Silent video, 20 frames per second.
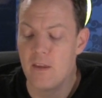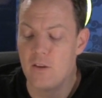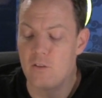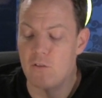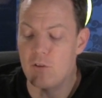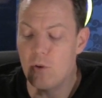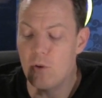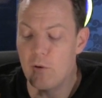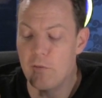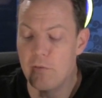
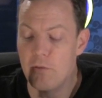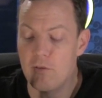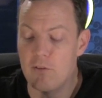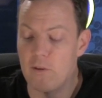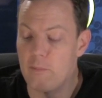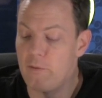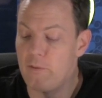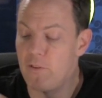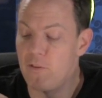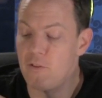So going through
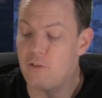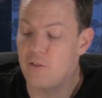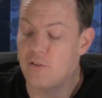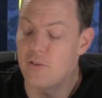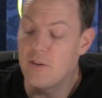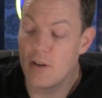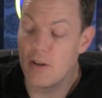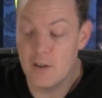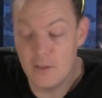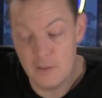some of
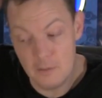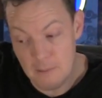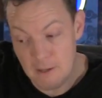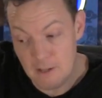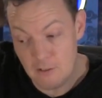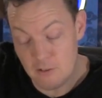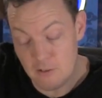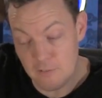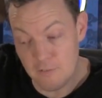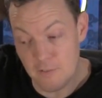the
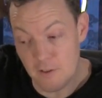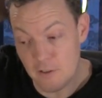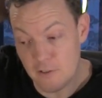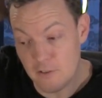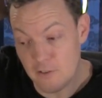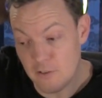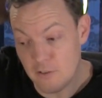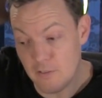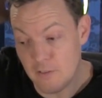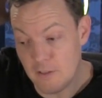basic
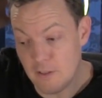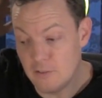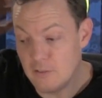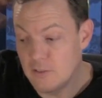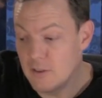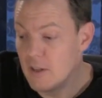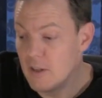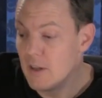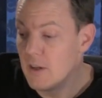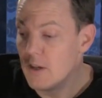functions of
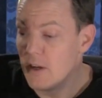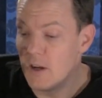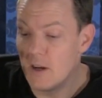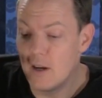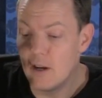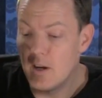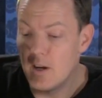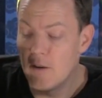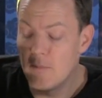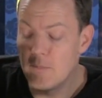this,
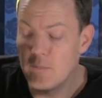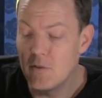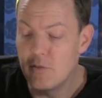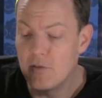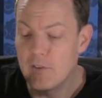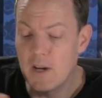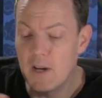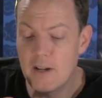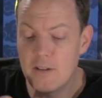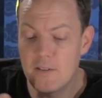you've
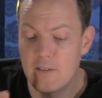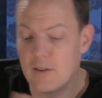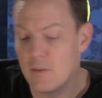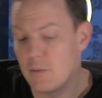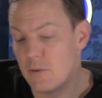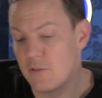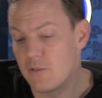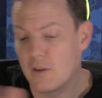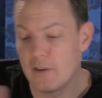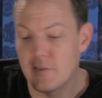got,
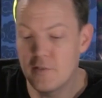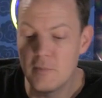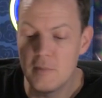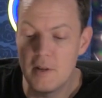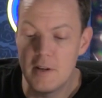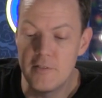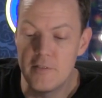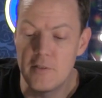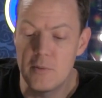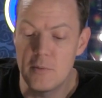we'll start from
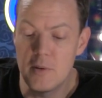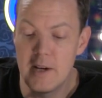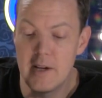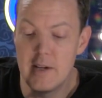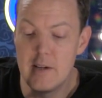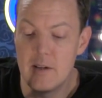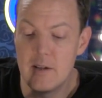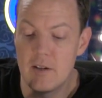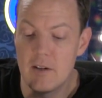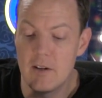left to
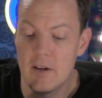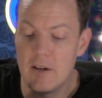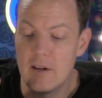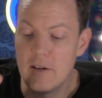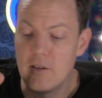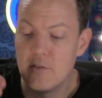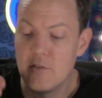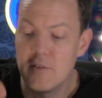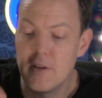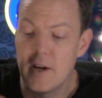right here,
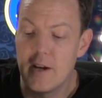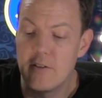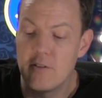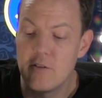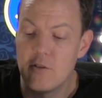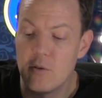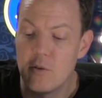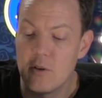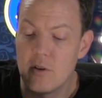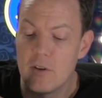you've
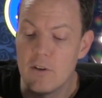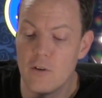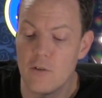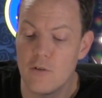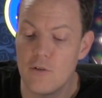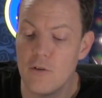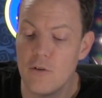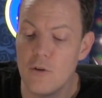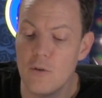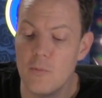got your
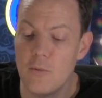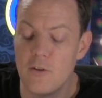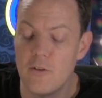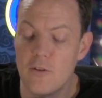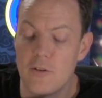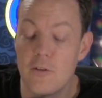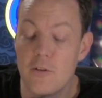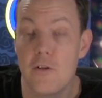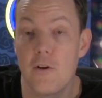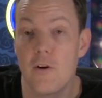tube, which
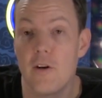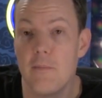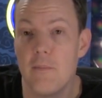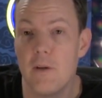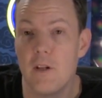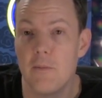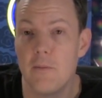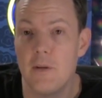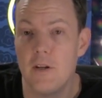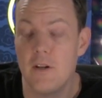is 30
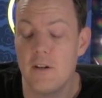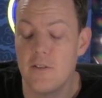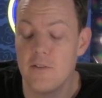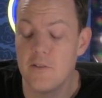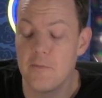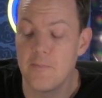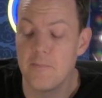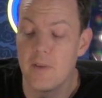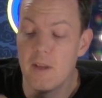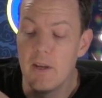
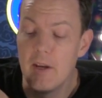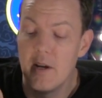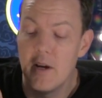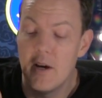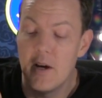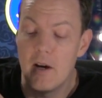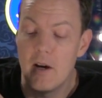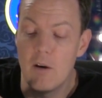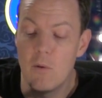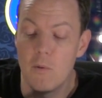millimeters
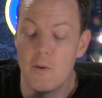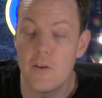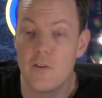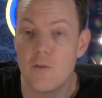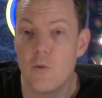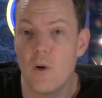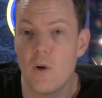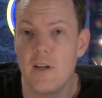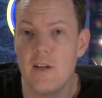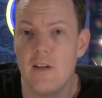with a
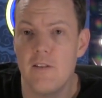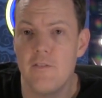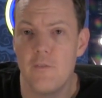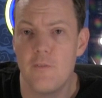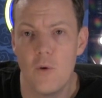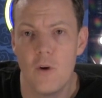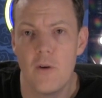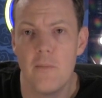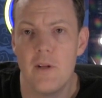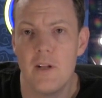
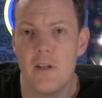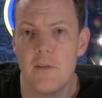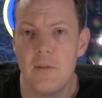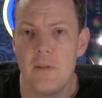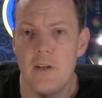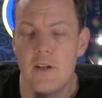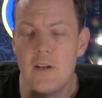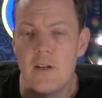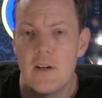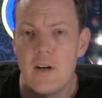24
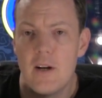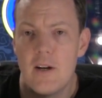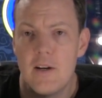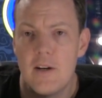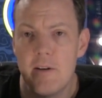millimeter